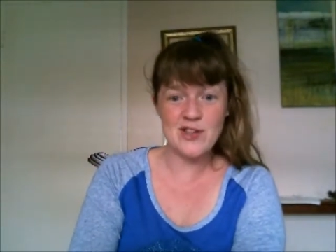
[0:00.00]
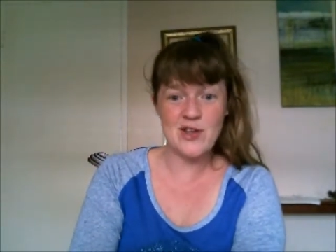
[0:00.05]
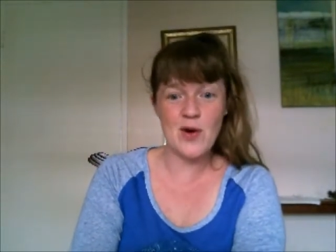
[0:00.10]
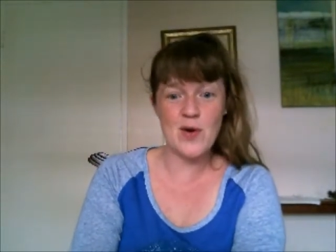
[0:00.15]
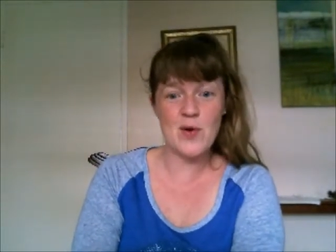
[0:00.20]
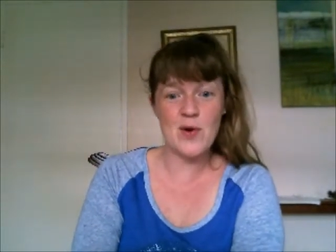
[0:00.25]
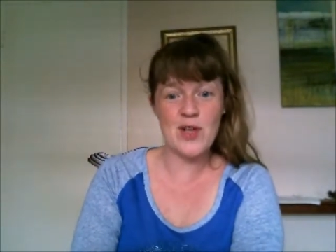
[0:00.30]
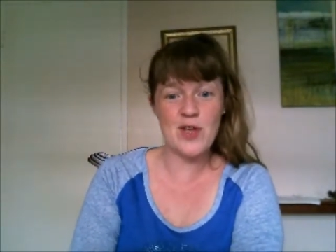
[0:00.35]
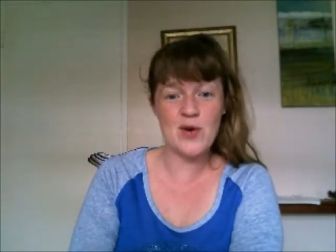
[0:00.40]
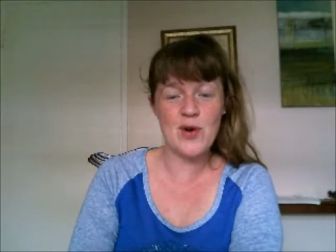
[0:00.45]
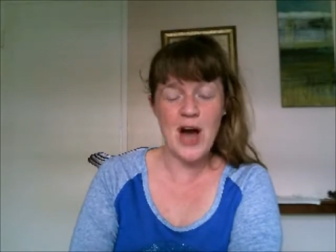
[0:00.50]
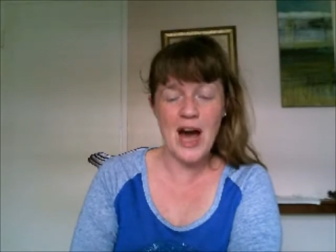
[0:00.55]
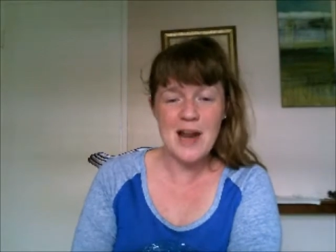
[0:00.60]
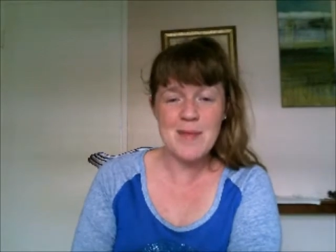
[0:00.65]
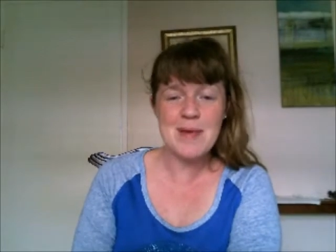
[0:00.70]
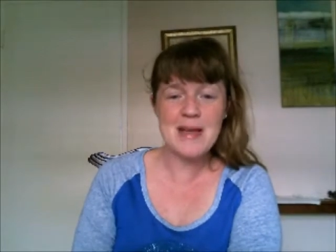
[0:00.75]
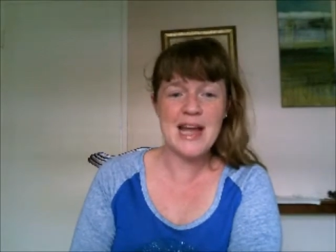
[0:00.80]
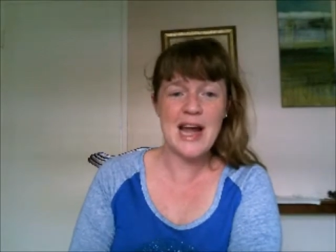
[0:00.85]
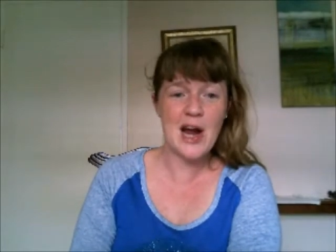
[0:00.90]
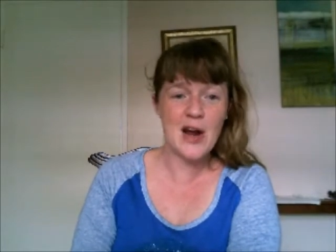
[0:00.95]
So you got
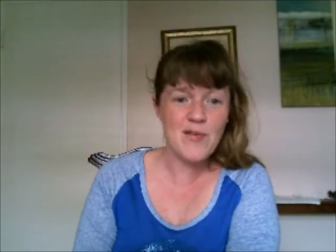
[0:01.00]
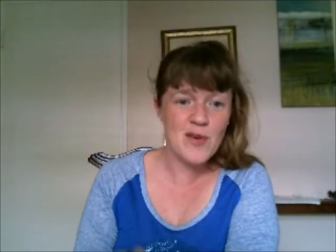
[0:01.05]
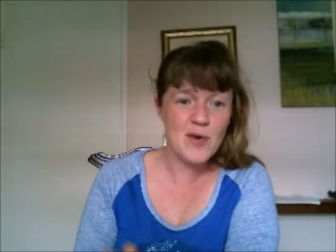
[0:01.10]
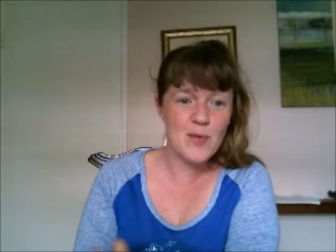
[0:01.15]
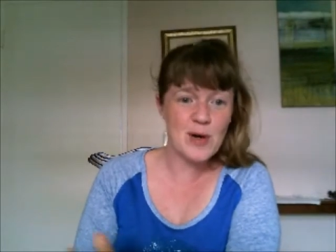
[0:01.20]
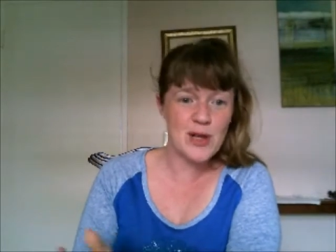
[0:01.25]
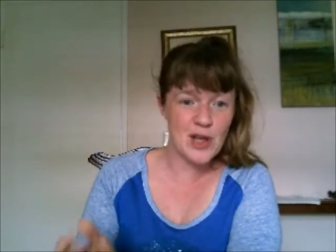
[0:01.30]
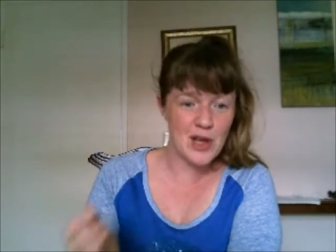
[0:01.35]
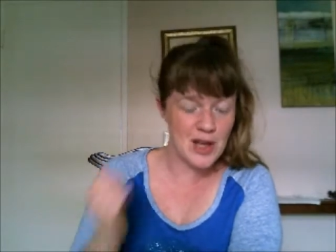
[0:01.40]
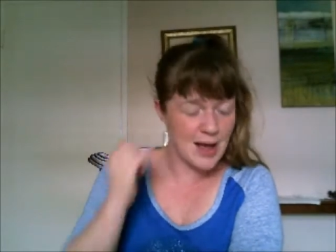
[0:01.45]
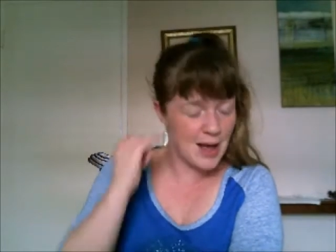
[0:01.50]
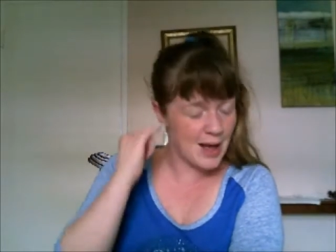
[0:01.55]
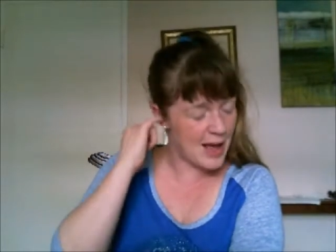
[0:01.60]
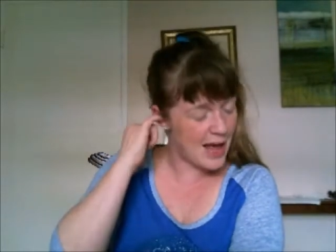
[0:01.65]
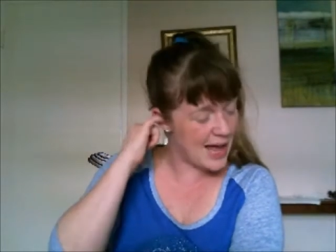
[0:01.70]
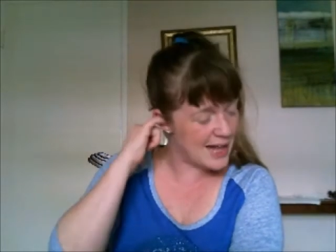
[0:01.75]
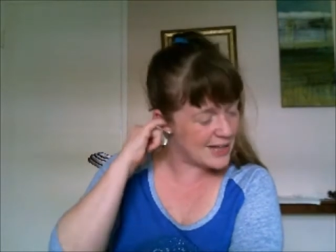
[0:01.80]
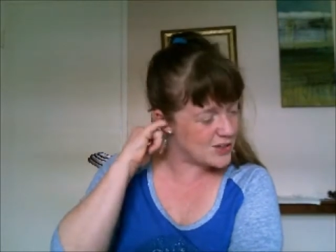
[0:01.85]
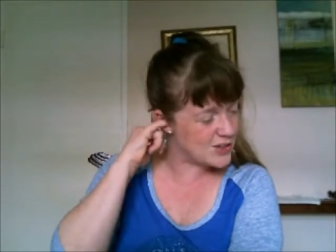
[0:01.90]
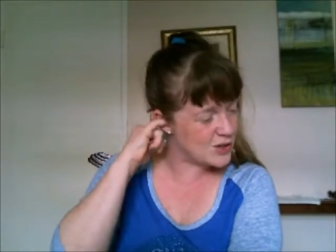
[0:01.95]
to be careful
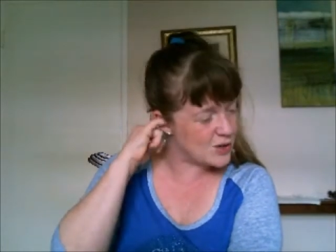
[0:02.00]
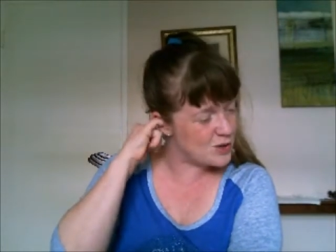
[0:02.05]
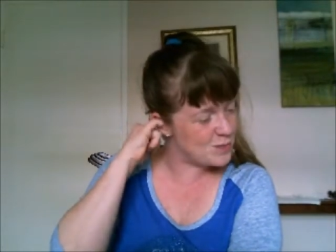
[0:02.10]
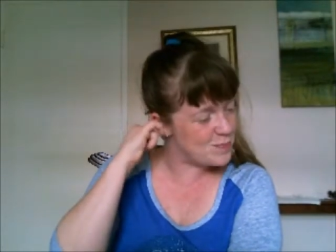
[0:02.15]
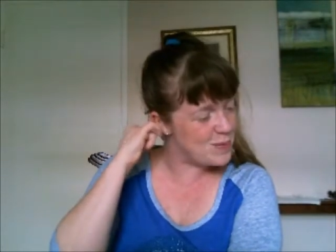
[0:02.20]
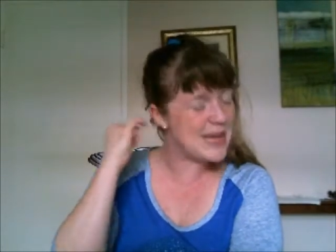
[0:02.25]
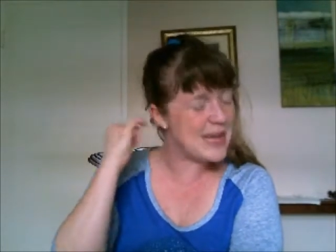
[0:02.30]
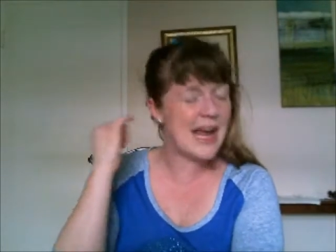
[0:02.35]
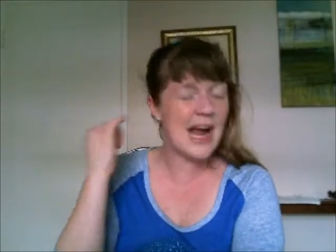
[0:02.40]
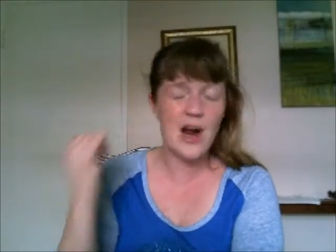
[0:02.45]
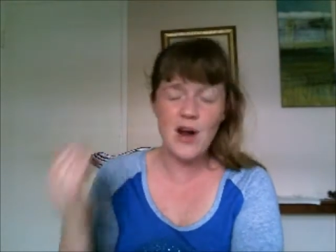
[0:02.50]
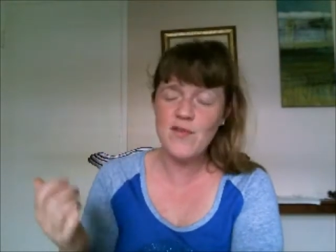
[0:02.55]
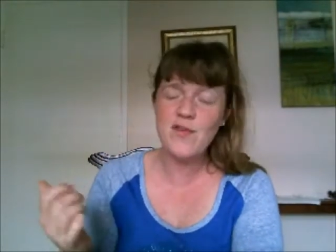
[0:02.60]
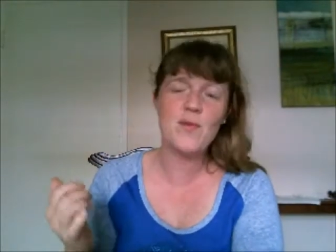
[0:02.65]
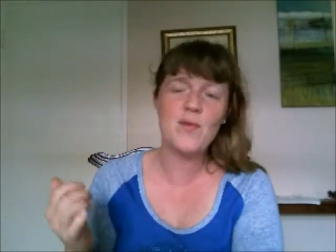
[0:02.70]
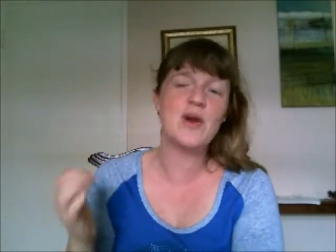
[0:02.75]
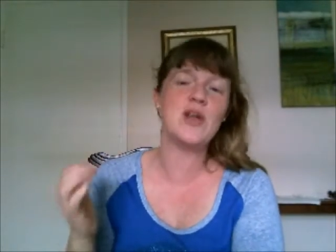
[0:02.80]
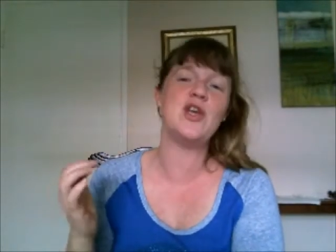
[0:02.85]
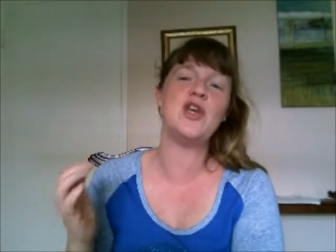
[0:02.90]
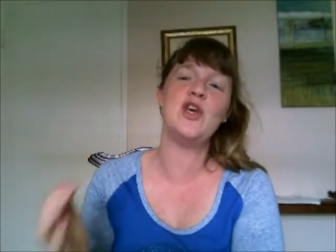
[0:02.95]
be
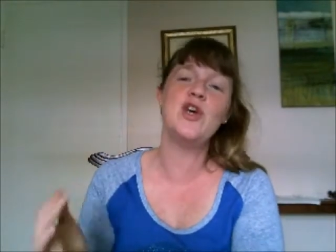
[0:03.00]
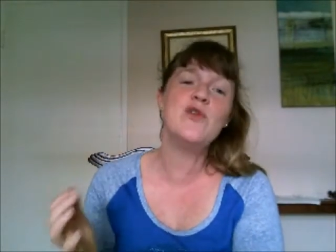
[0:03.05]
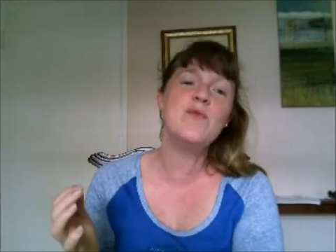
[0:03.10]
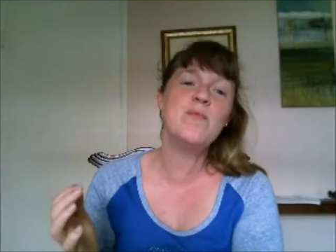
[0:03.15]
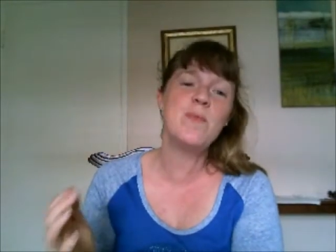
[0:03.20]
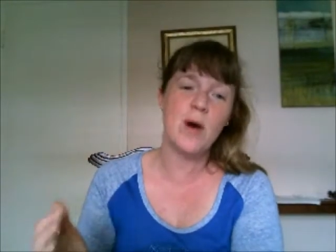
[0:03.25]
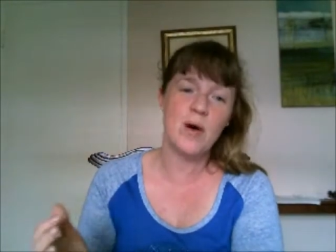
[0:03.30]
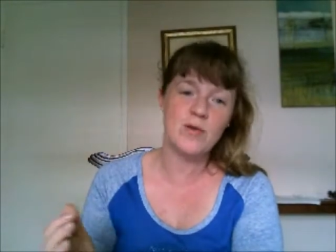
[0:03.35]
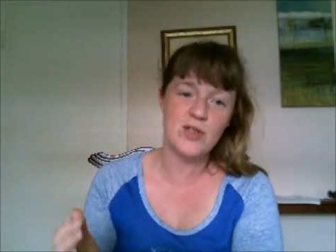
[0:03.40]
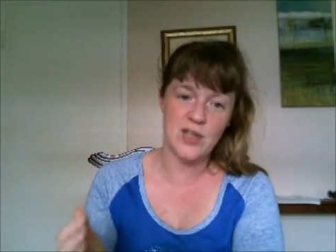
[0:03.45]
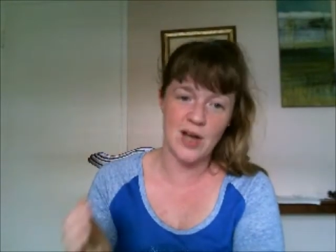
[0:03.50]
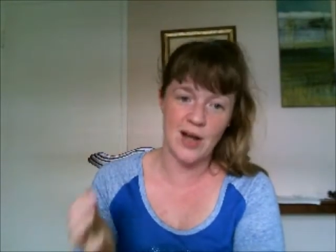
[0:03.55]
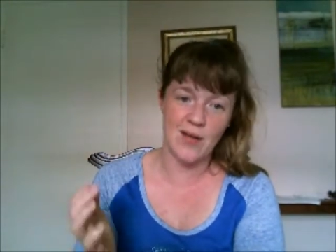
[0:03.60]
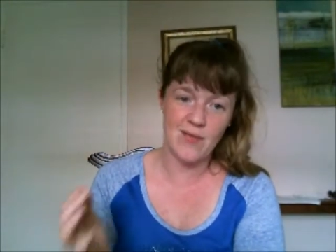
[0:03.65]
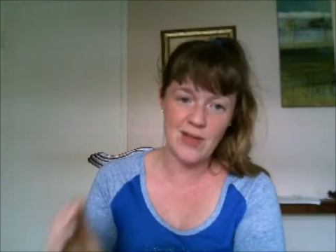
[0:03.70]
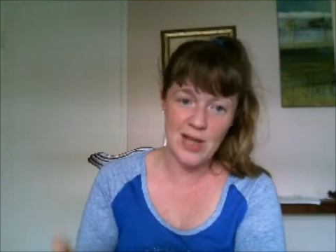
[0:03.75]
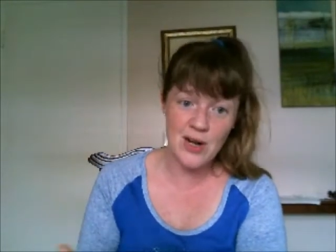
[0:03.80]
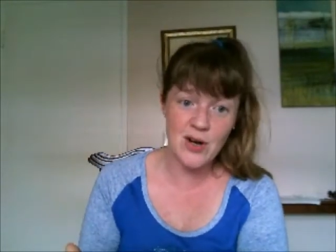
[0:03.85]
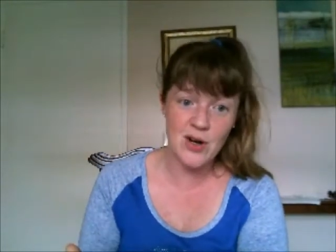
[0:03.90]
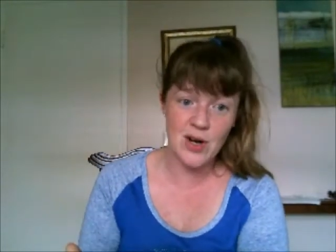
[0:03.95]
careful what you post
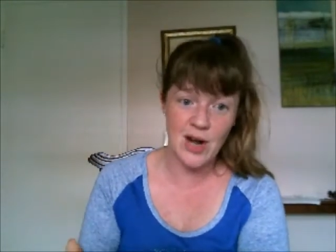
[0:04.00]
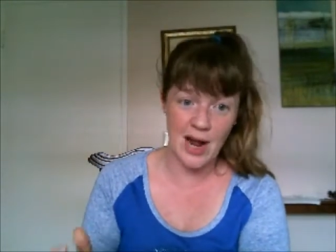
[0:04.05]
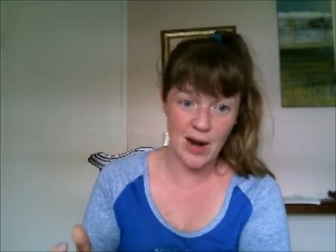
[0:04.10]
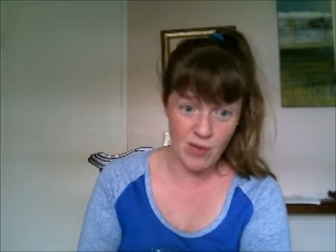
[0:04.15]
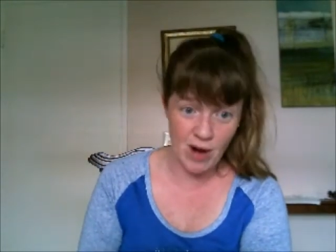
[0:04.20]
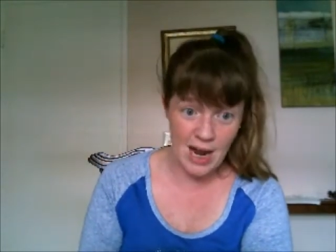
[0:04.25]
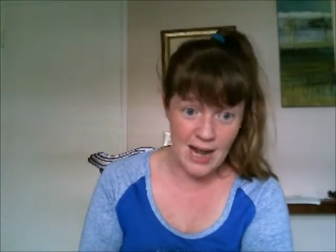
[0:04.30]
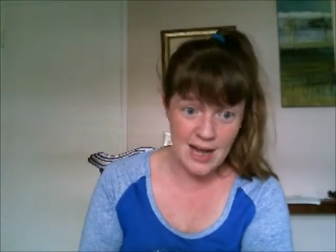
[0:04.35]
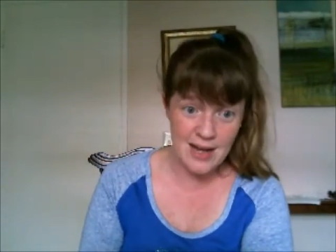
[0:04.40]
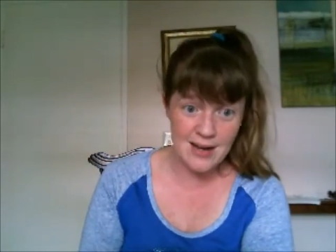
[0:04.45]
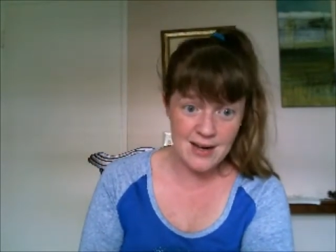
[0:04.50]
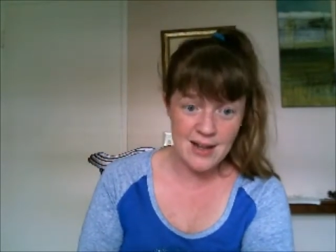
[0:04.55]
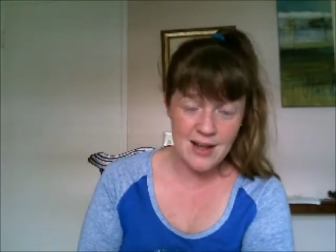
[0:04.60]
on the internet, right?